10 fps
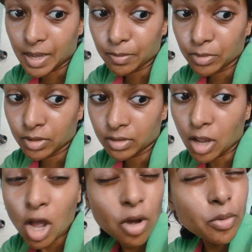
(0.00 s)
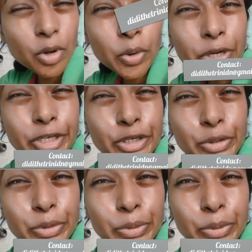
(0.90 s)
I'm now going
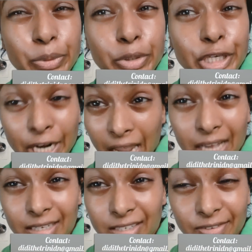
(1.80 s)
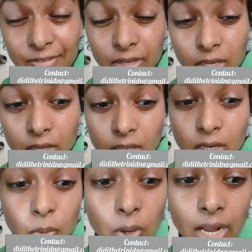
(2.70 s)
to chillax for a
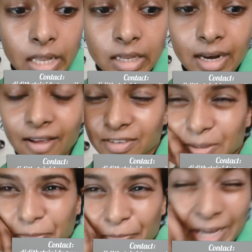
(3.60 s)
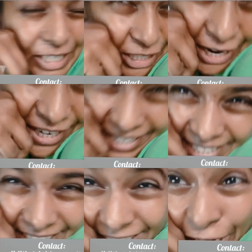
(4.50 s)
little while and have some of my
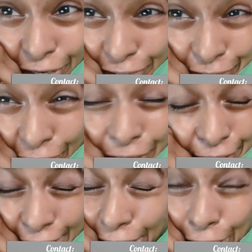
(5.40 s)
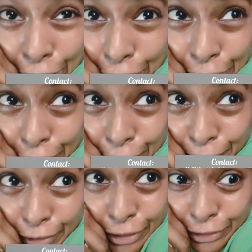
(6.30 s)
chocolate, dark chocolate. I love
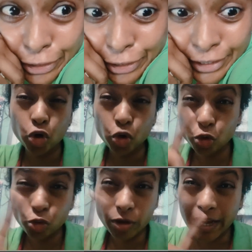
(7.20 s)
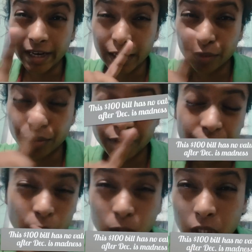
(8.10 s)
dark chocolate. Ooh, gotta get rid of
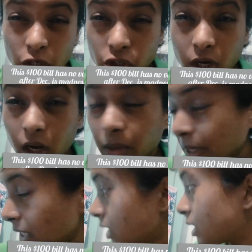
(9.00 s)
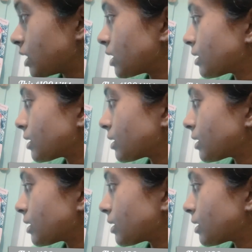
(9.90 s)
those $100 bills.